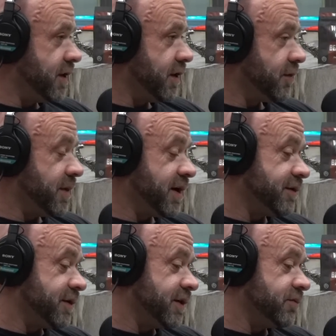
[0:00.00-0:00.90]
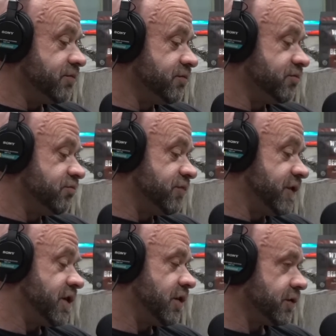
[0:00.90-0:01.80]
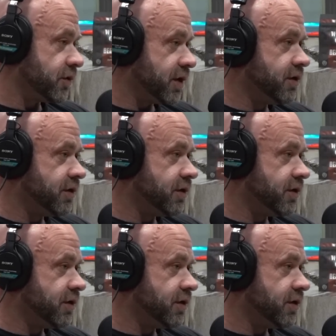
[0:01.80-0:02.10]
I looked back and I was like, fuck, I looked okay.